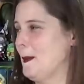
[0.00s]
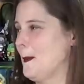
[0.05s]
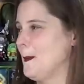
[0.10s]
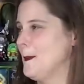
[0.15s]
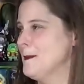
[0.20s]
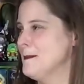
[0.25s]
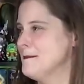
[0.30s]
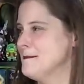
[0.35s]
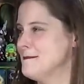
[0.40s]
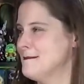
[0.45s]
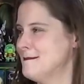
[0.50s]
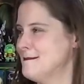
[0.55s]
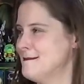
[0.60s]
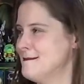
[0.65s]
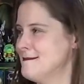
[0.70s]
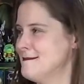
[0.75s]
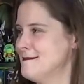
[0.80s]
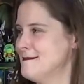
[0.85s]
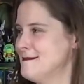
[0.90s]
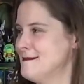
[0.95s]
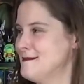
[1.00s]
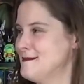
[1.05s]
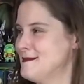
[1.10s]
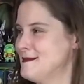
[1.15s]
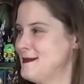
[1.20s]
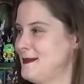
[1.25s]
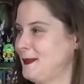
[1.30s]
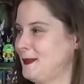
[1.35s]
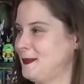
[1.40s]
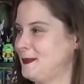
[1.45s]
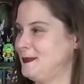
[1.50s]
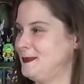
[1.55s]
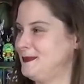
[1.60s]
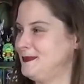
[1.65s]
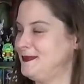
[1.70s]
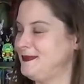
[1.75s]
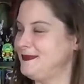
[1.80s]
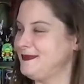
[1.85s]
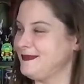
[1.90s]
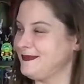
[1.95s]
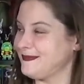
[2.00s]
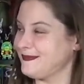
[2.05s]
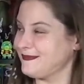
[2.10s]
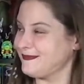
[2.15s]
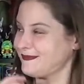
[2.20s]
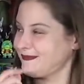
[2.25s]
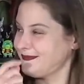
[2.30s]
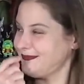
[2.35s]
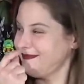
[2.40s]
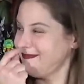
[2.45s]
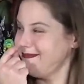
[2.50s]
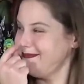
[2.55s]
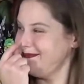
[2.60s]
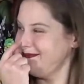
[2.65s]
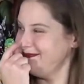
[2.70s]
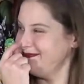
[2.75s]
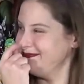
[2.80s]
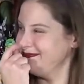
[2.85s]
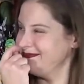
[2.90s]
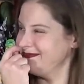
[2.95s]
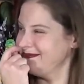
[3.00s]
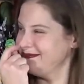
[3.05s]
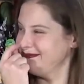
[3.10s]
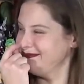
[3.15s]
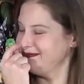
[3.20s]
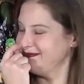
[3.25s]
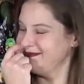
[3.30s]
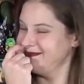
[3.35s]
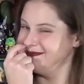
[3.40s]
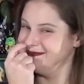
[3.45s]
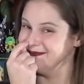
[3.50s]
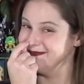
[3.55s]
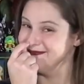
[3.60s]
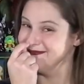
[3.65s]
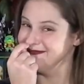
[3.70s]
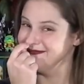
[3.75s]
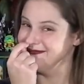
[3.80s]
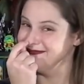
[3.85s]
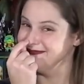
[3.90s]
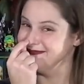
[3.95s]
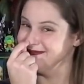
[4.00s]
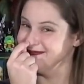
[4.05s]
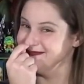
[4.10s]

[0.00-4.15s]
This person isn't speaking.